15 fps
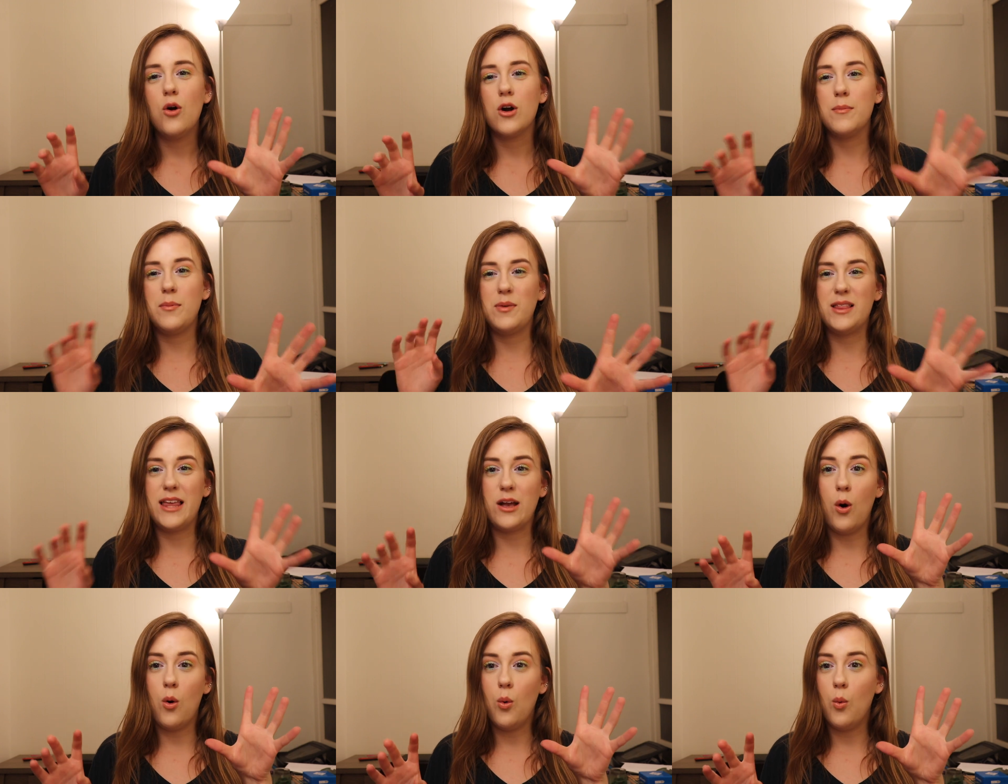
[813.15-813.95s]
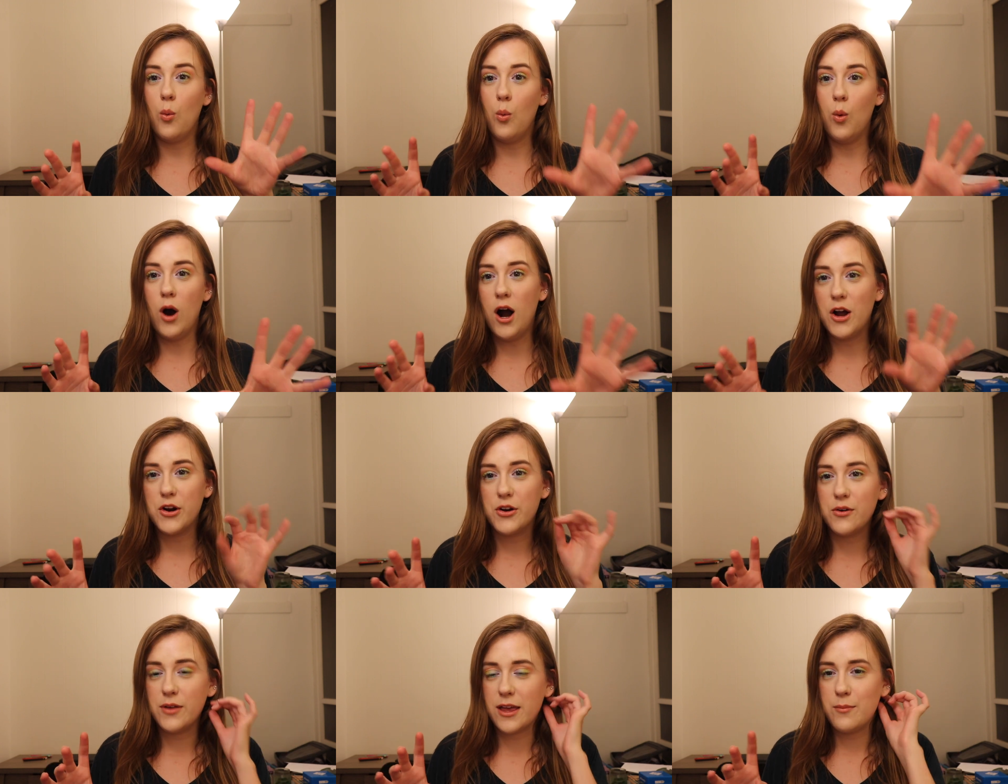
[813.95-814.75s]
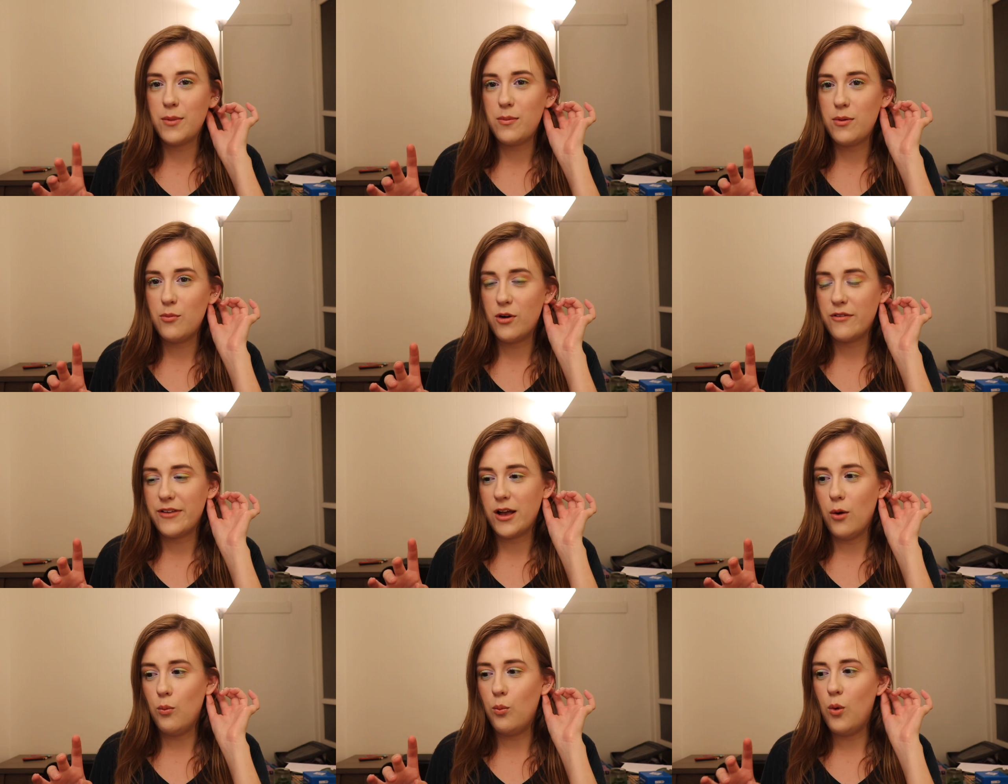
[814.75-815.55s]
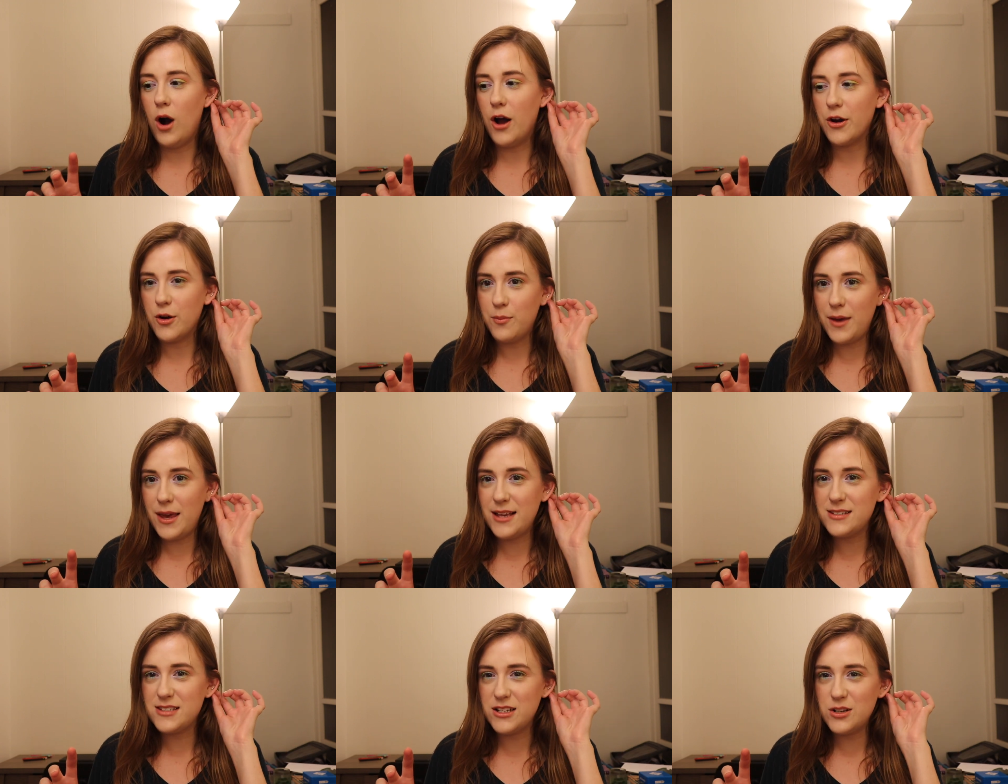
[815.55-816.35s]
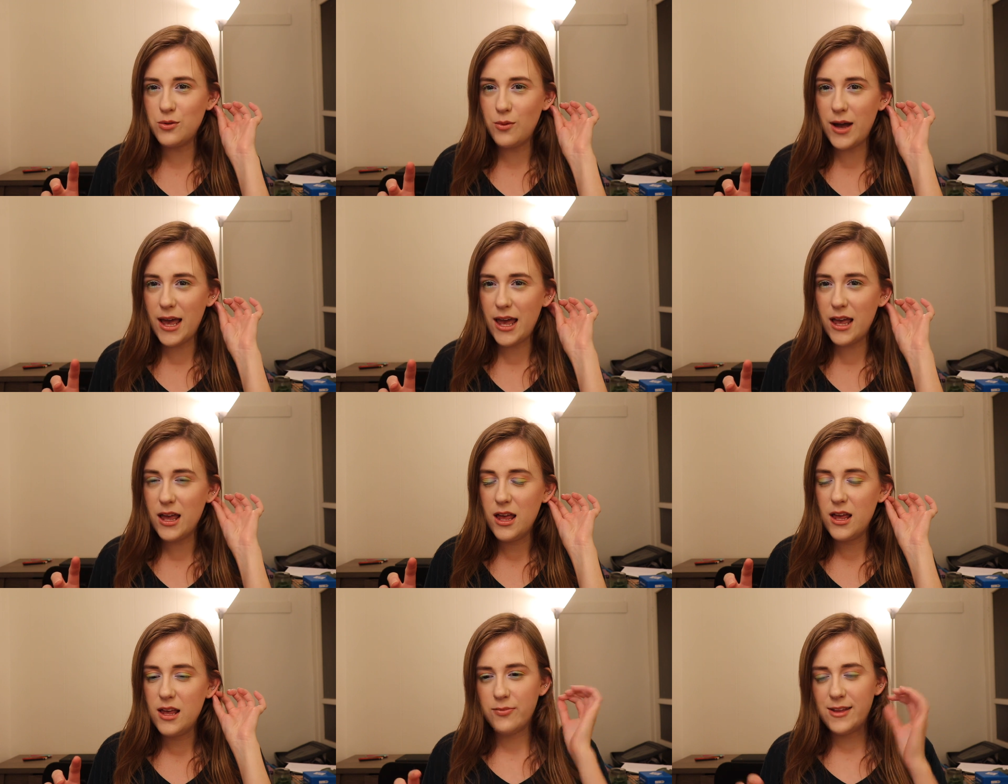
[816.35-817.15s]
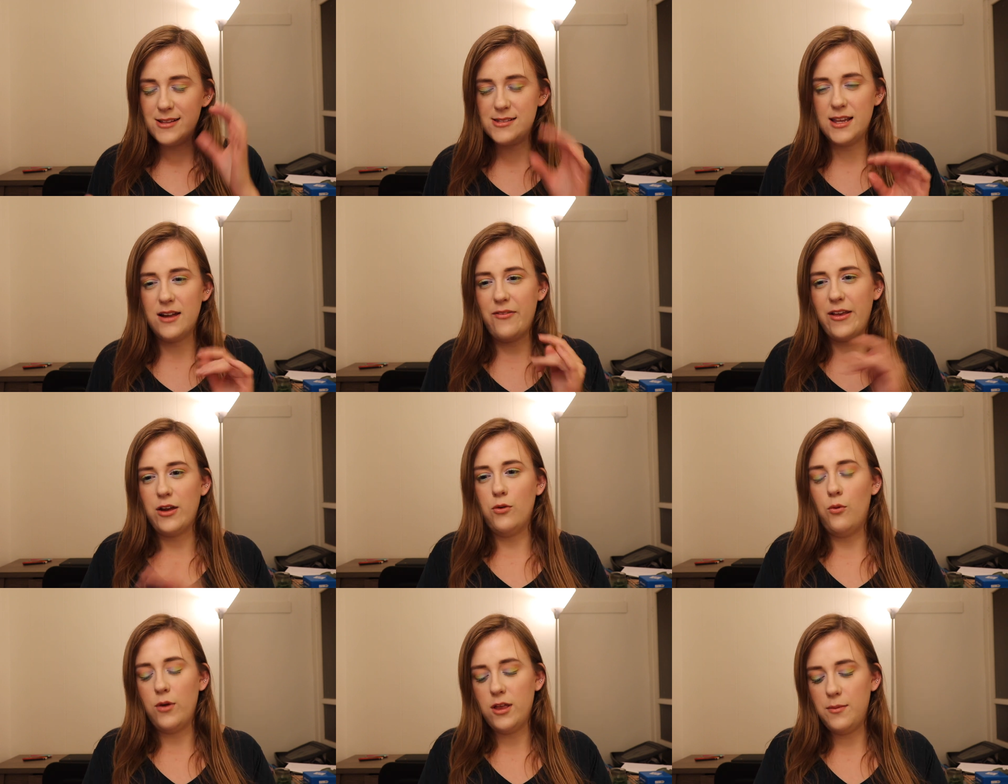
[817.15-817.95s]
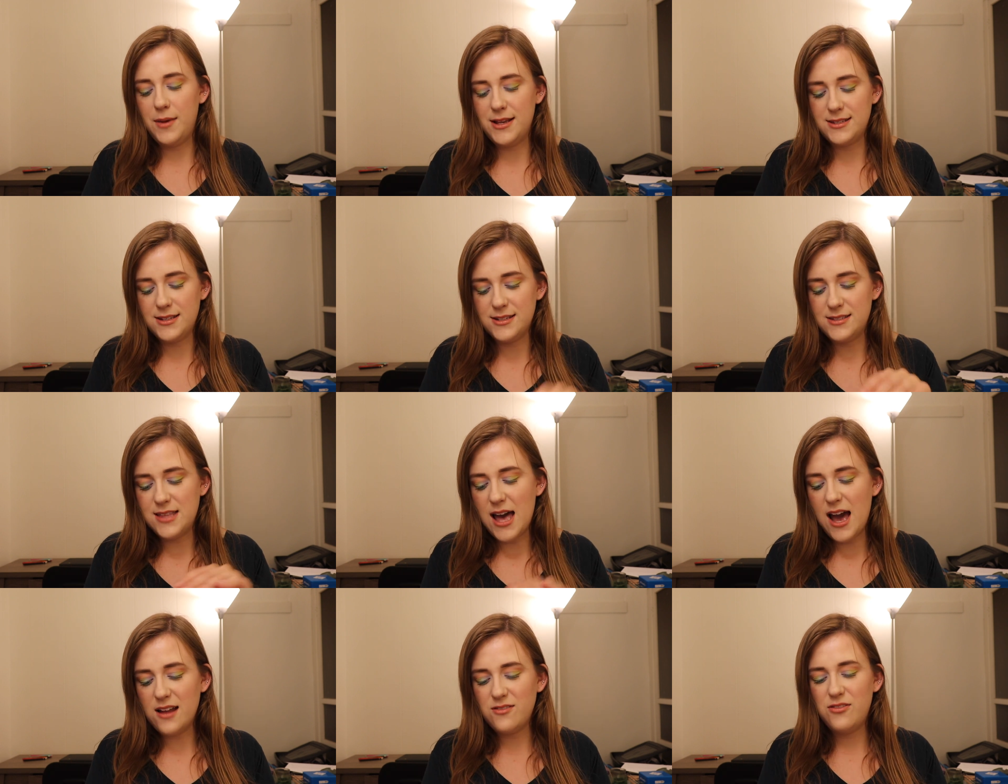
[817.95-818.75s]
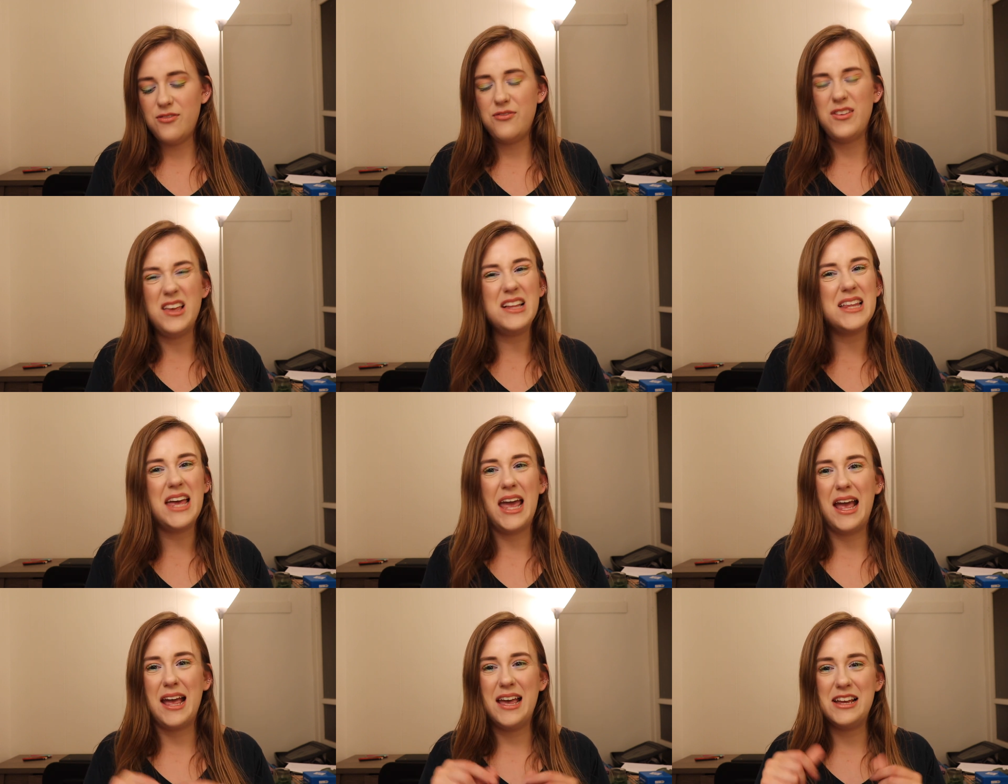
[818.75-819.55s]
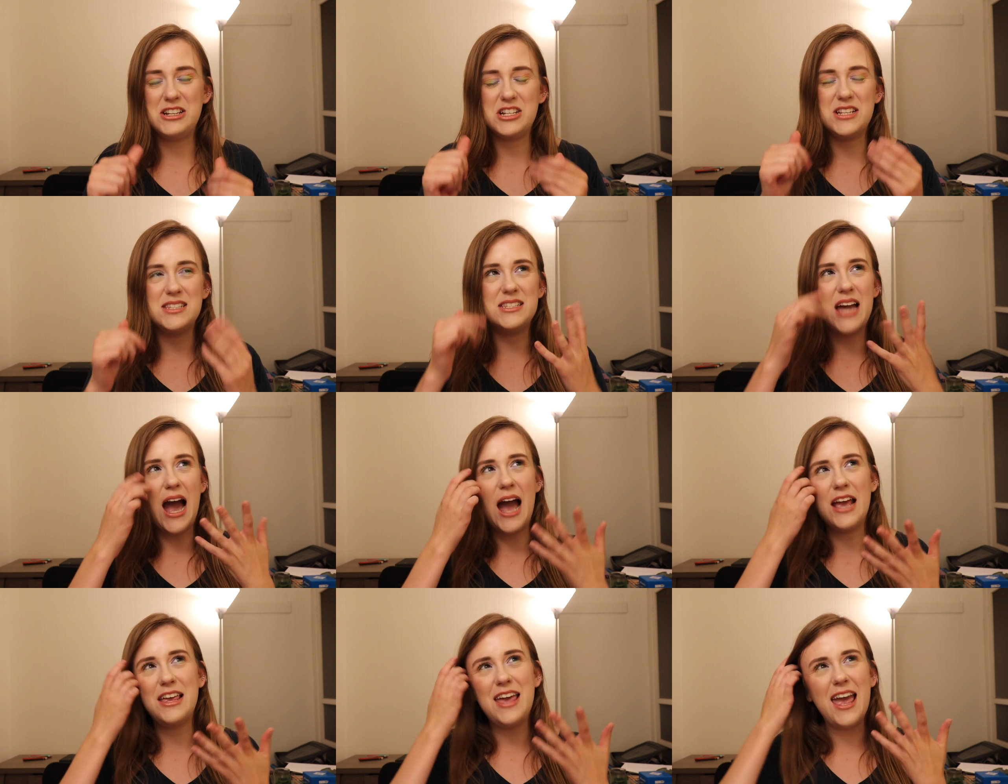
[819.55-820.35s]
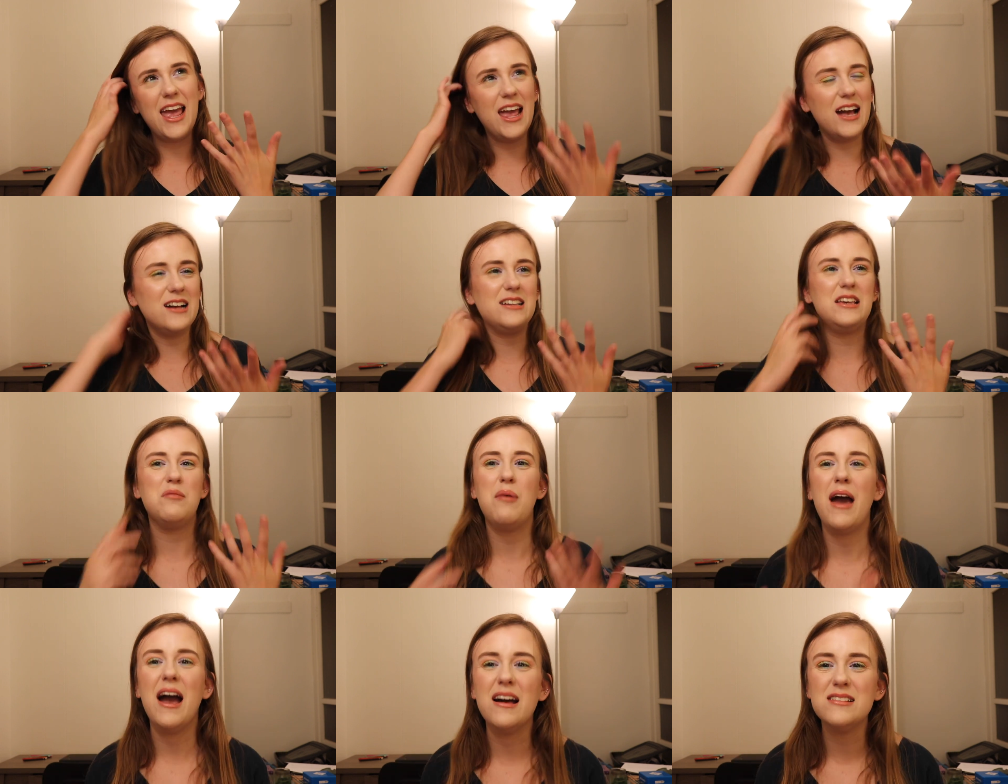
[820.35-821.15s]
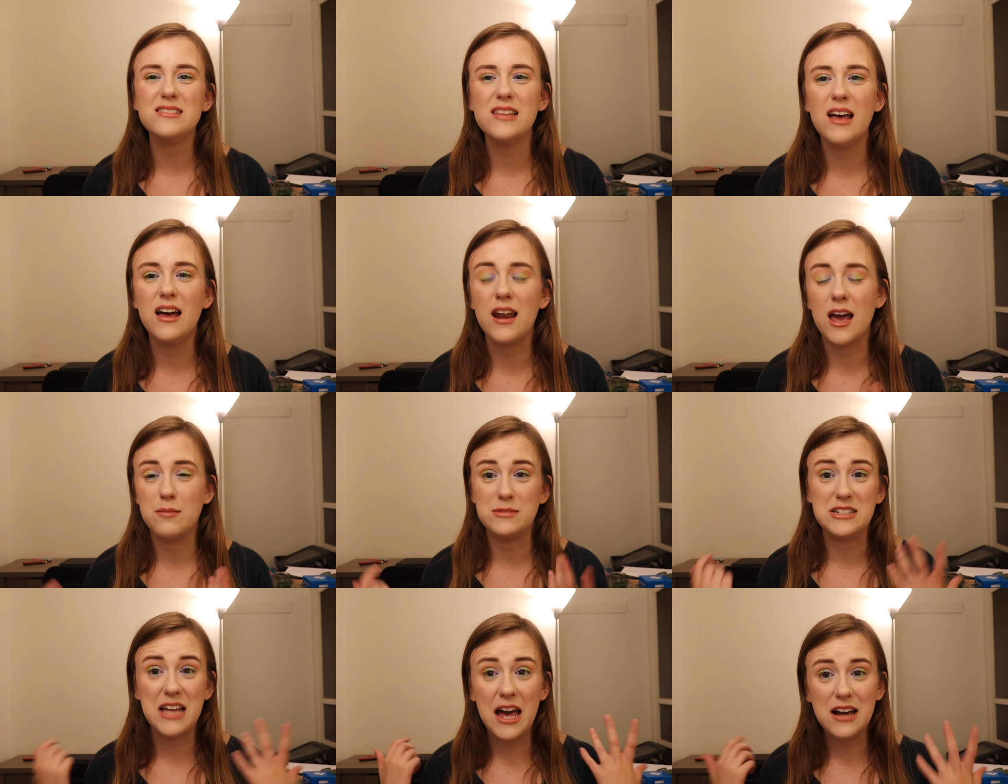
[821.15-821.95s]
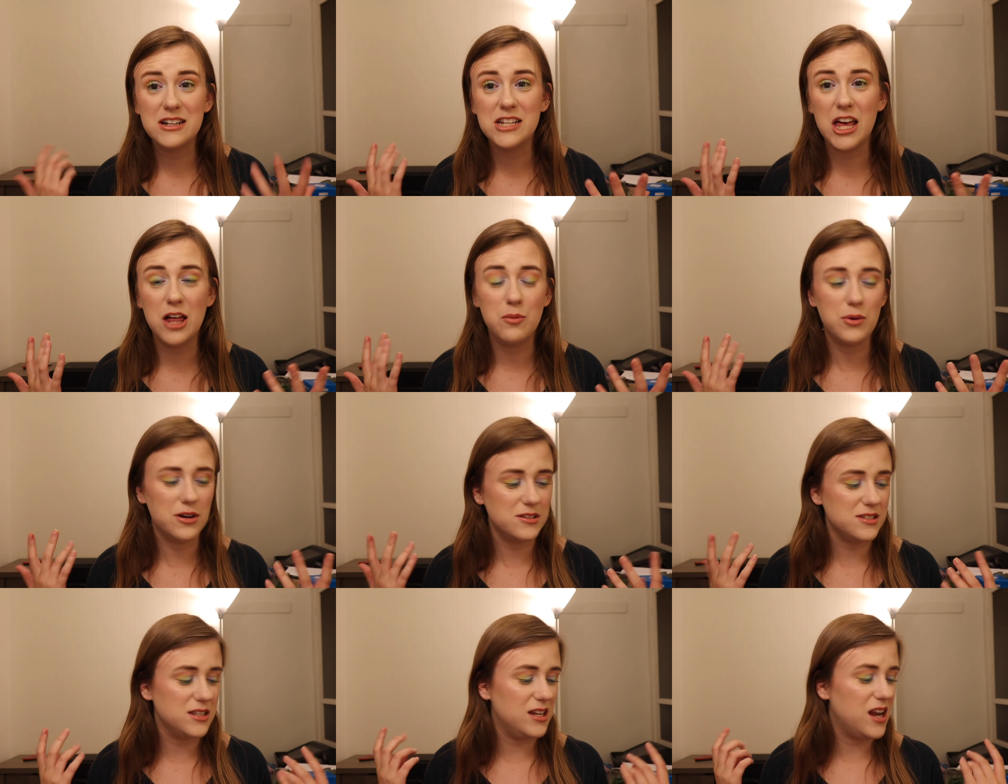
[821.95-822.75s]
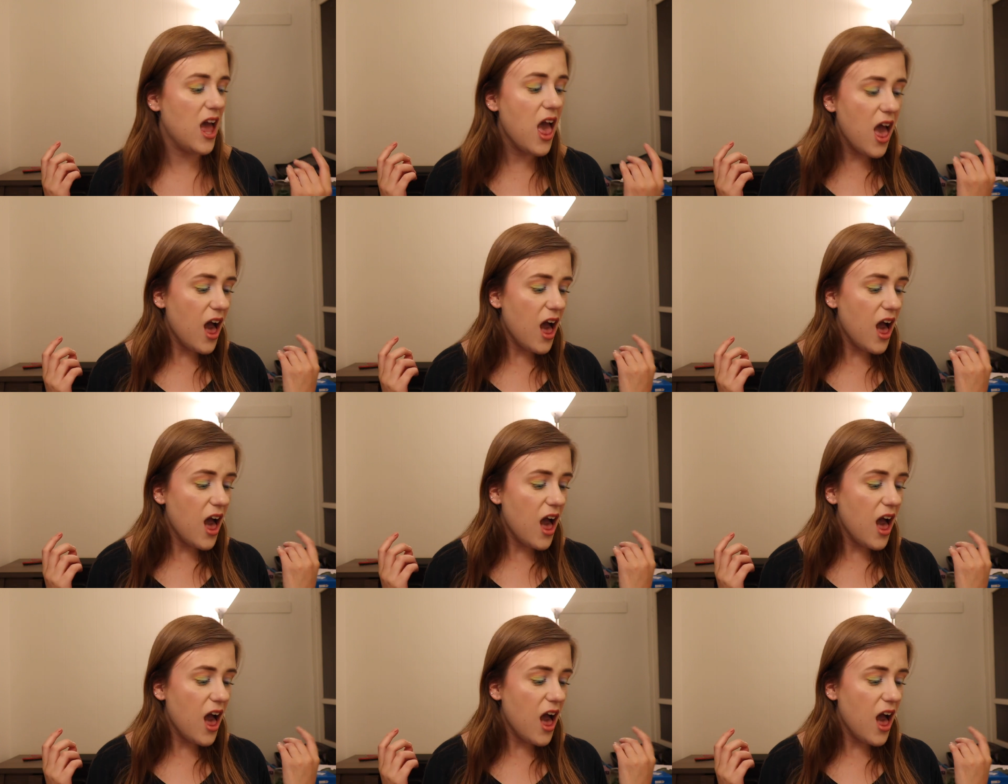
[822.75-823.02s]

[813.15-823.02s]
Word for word: or maybe like water, like maybe more of like a water base in a way instead of like an oil base, because that feeling, it just, I can't get past that. I'm a tactile person.